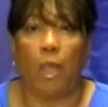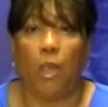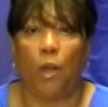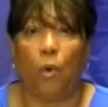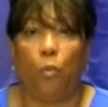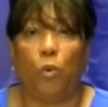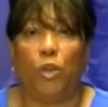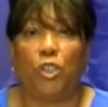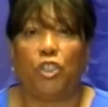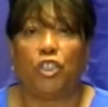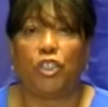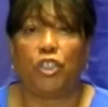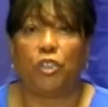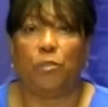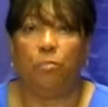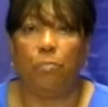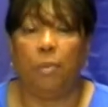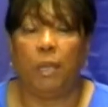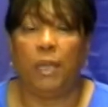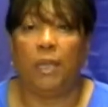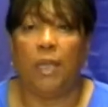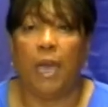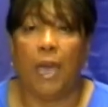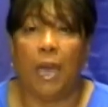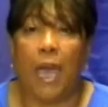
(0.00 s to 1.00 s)
We should
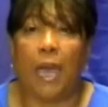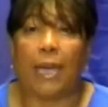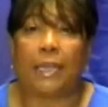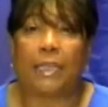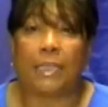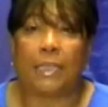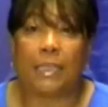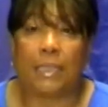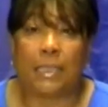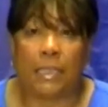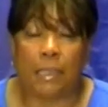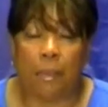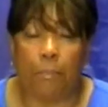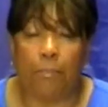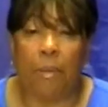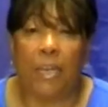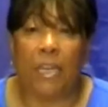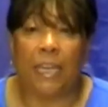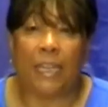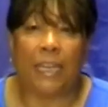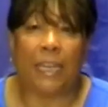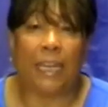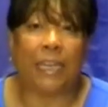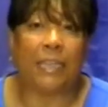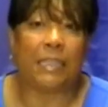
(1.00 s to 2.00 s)
be
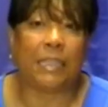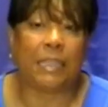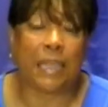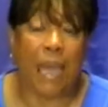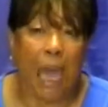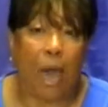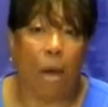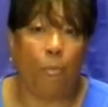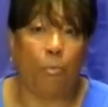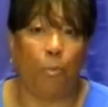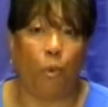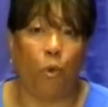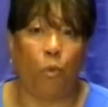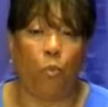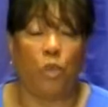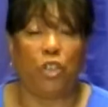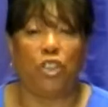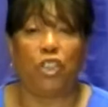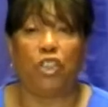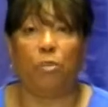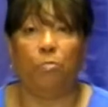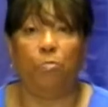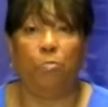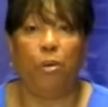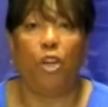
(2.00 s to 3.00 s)
an example. We
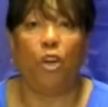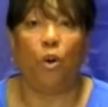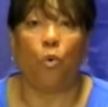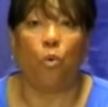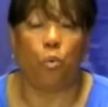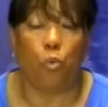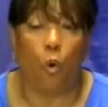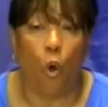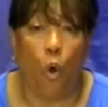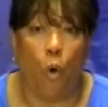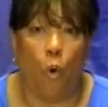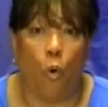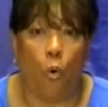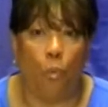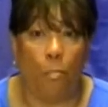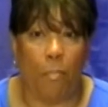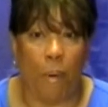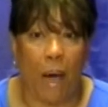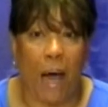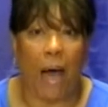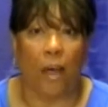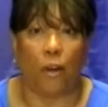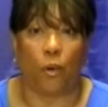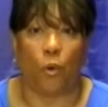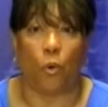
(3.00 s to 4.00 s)
should be a role
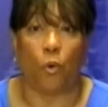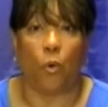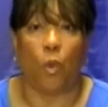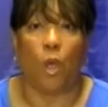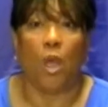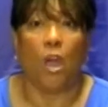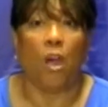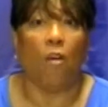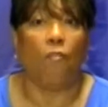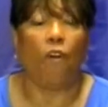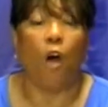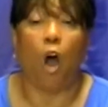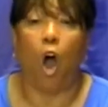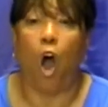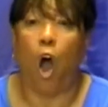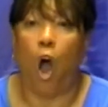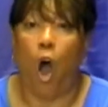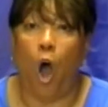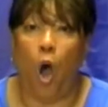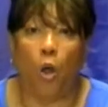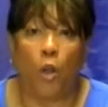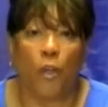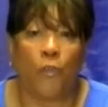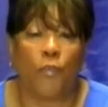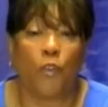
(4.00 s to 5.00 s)
model for
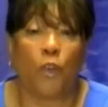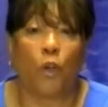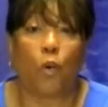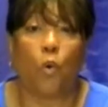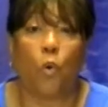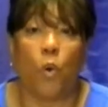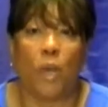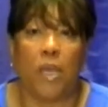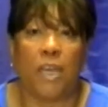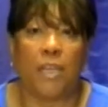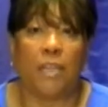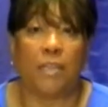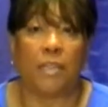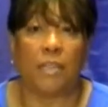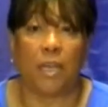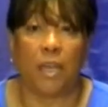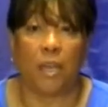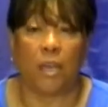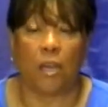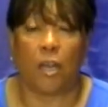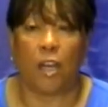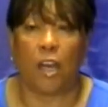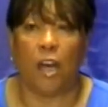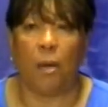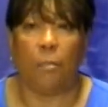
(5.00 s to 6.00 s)
all of the queens that
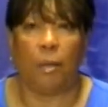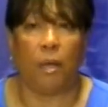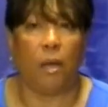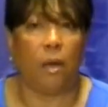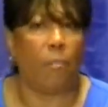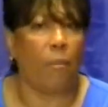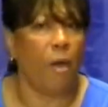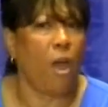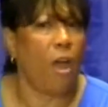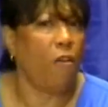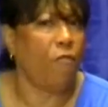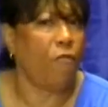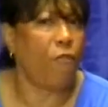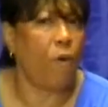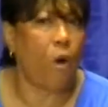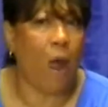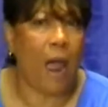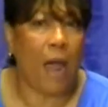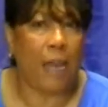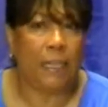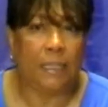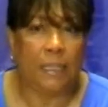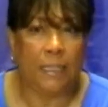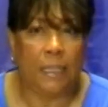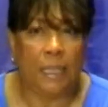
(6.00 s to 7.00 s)
are coming up, for
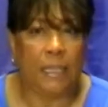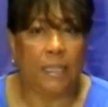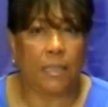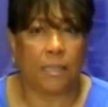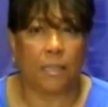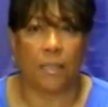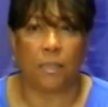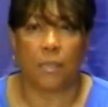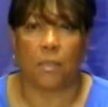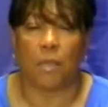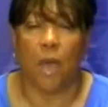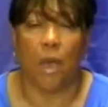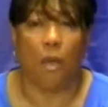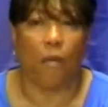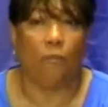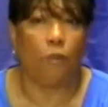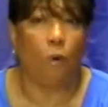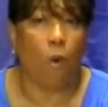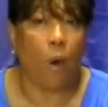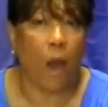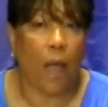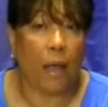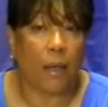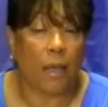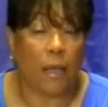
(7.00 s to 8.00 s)
our nieces,
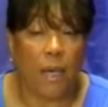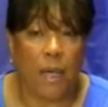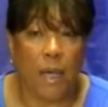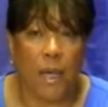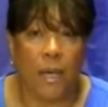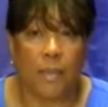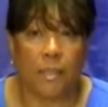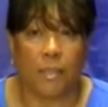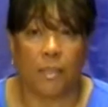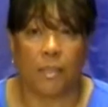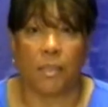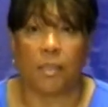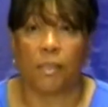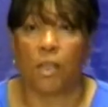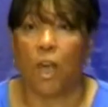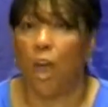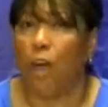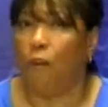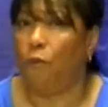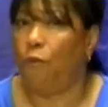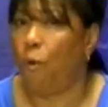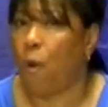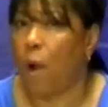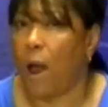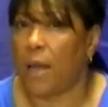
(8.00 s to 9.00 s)
for our cousins,
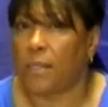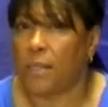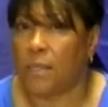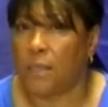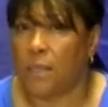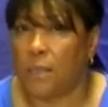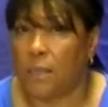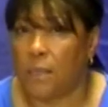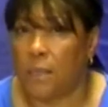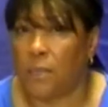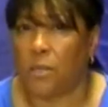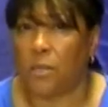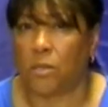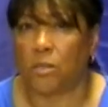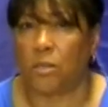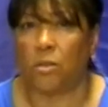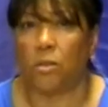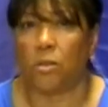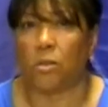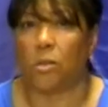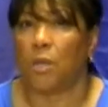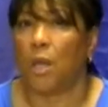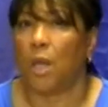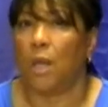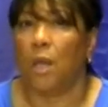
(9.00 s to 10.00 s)
for our
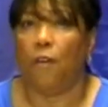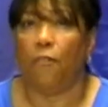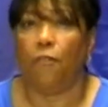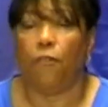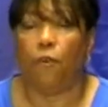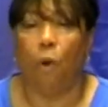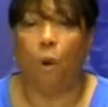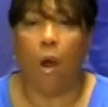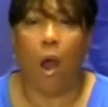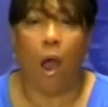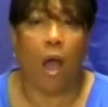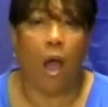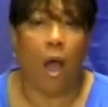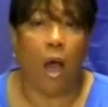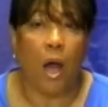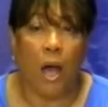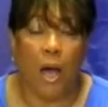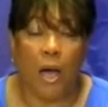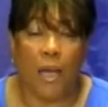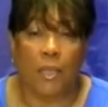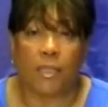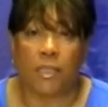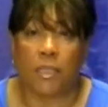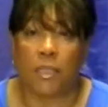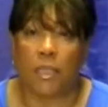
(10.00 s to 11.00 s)
sisters, for our
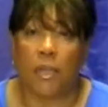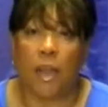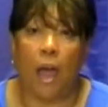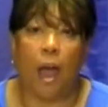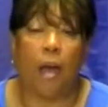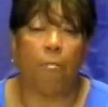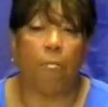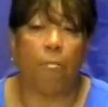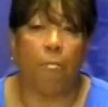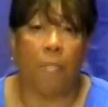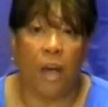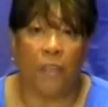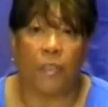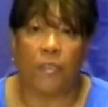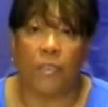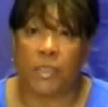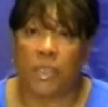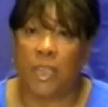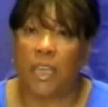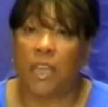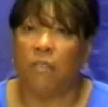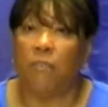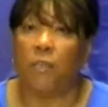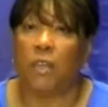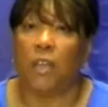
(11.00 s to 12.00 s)
aunts and our mothers.
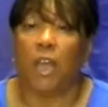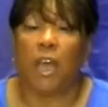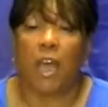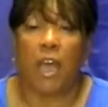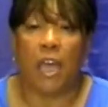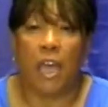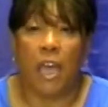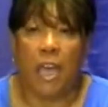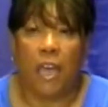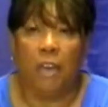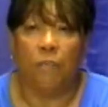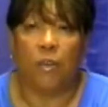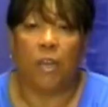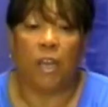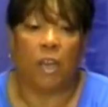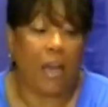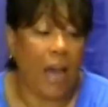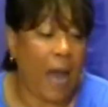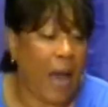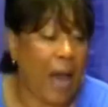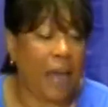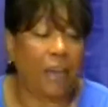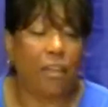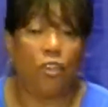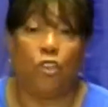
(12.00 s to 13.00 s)
Even
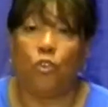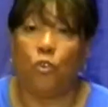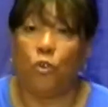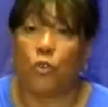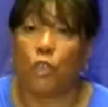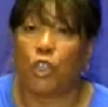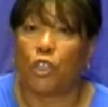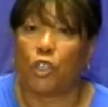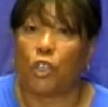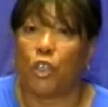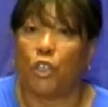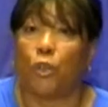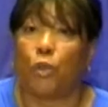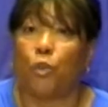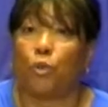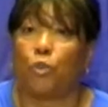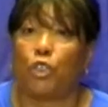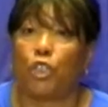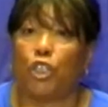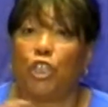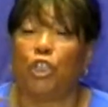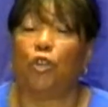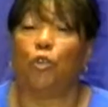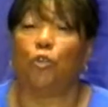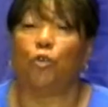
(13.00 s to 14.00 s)
God uses little
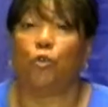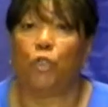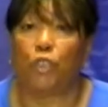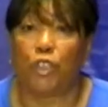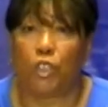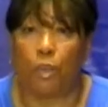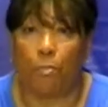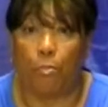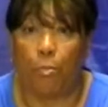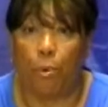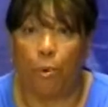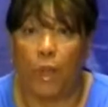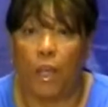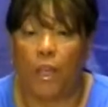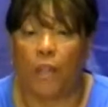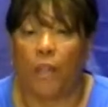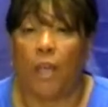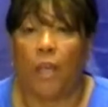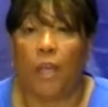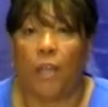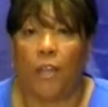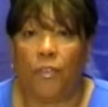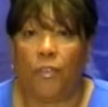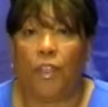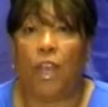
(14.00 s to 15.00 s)
children to bring
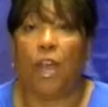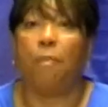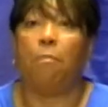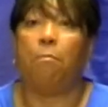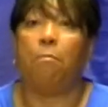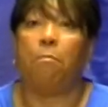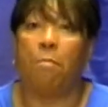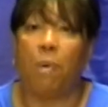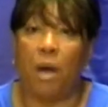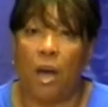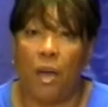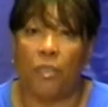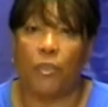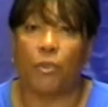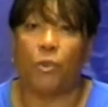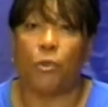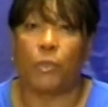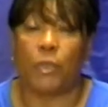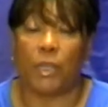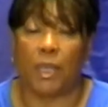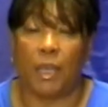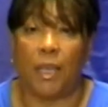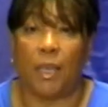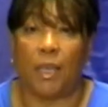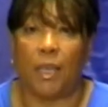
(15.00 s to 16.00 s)
their
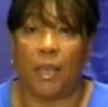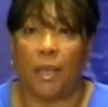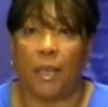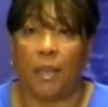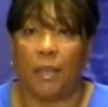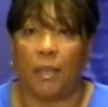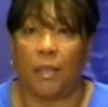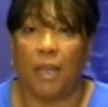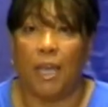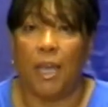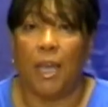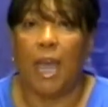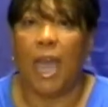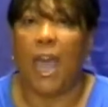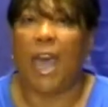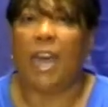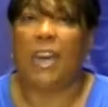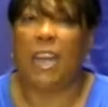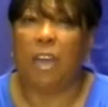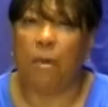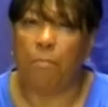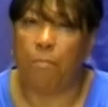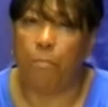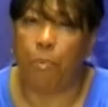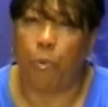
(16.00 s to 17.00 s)
mothers in
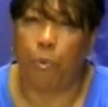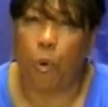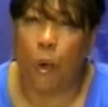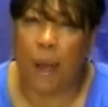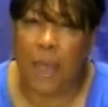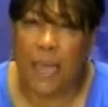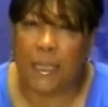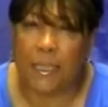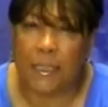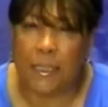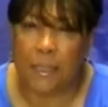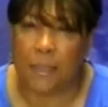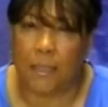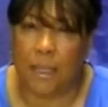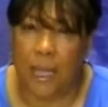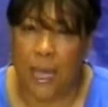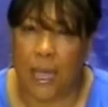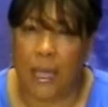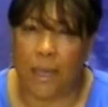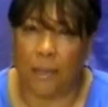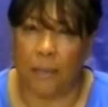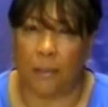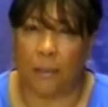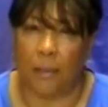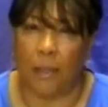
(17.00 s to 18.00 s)
and embrace
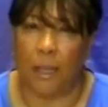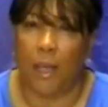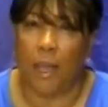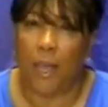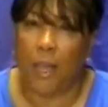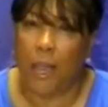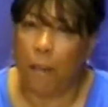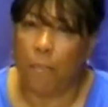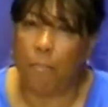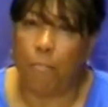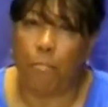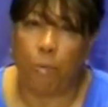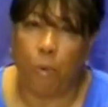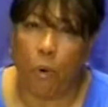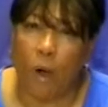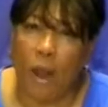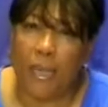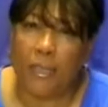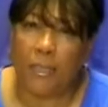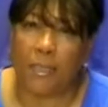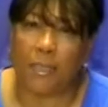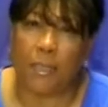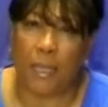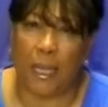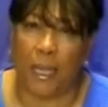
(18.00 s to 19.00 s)
that.
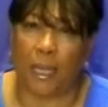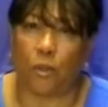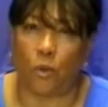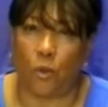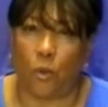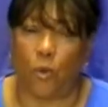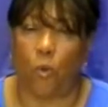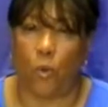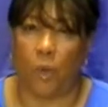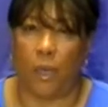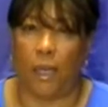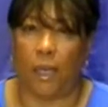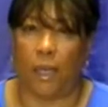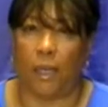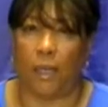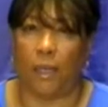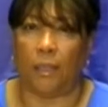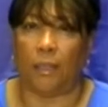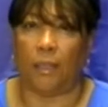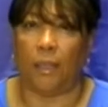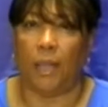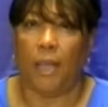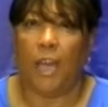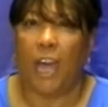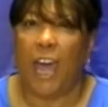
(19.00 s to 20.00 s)
Embrace that
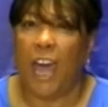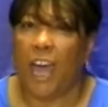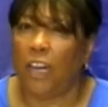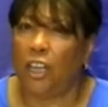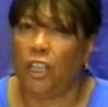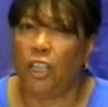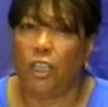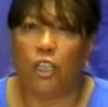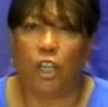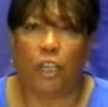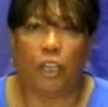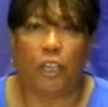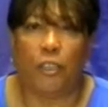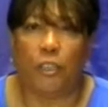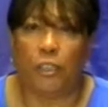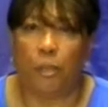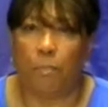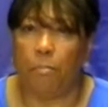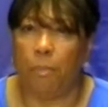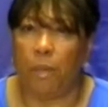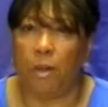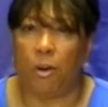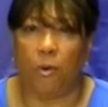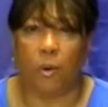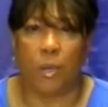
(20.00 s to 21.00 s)
queen and look in the
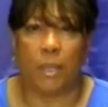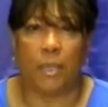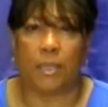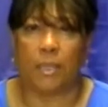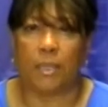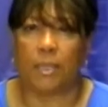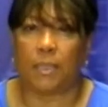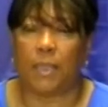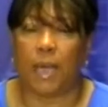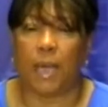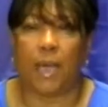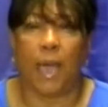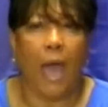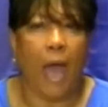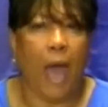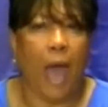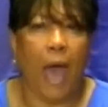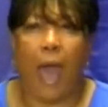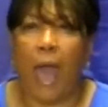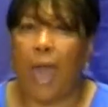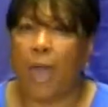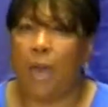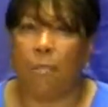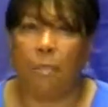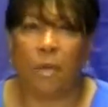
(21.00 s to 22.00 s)
mirror and say,
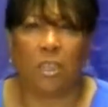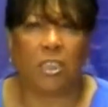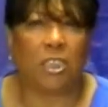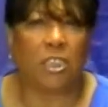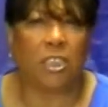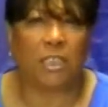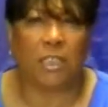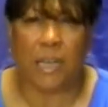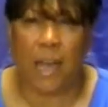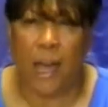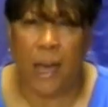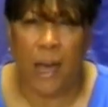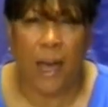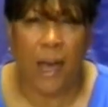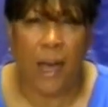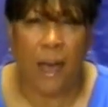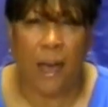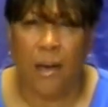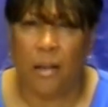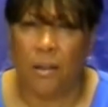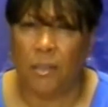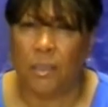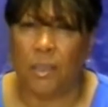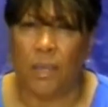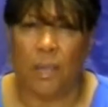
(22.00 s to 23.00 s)
I am a
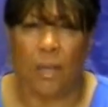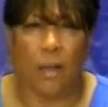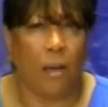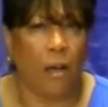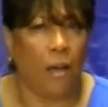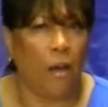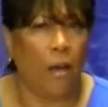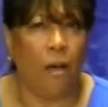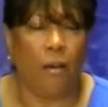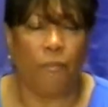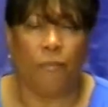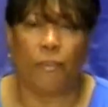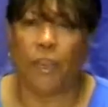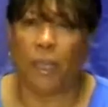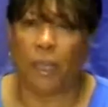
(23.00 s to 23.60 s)
child of the